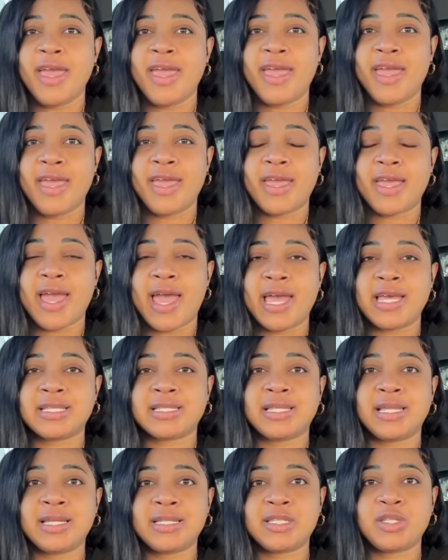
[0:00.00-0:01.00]
Hey
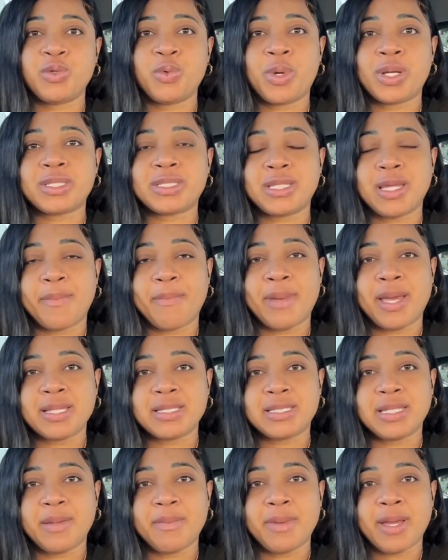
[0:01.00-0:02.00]
guys, let's do a
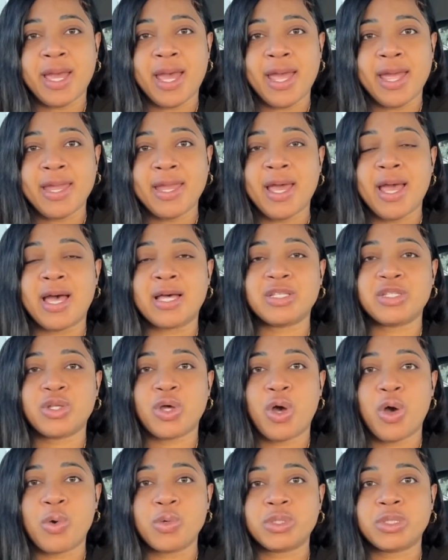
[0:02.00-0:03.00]
step-by-step guide as
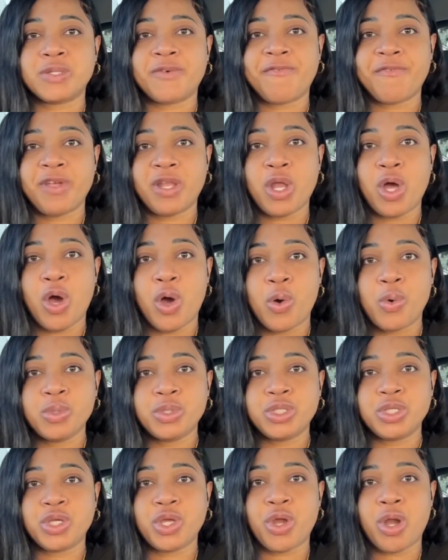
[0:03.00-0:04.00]
to how to fill
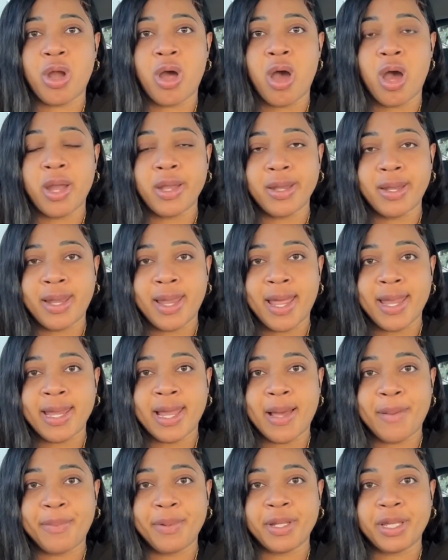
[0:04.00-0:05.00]
out your online
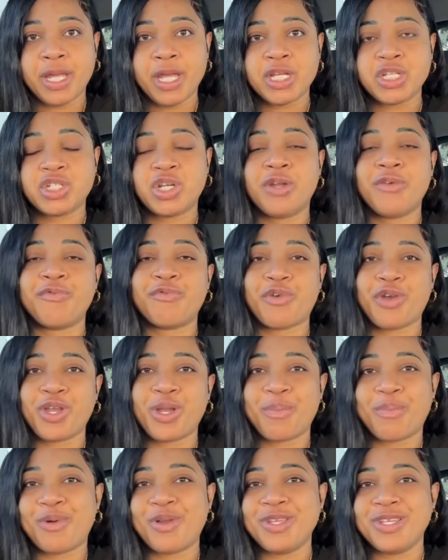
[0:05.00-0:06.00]
application for
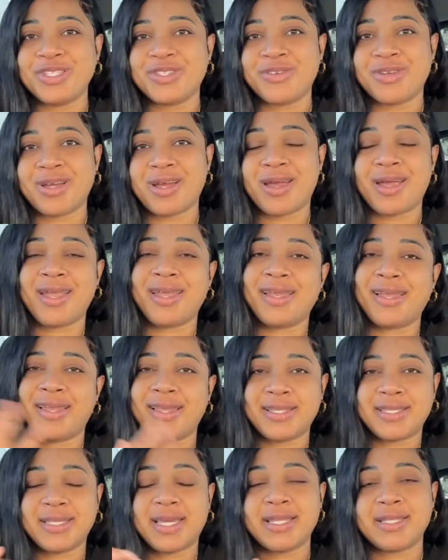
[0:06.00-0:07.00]
your police record.
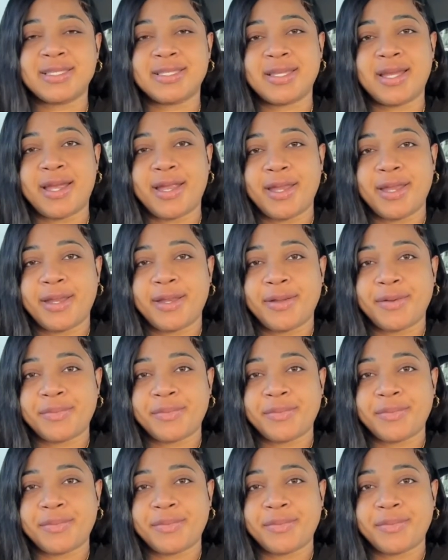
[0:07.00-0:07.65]
Let's get started.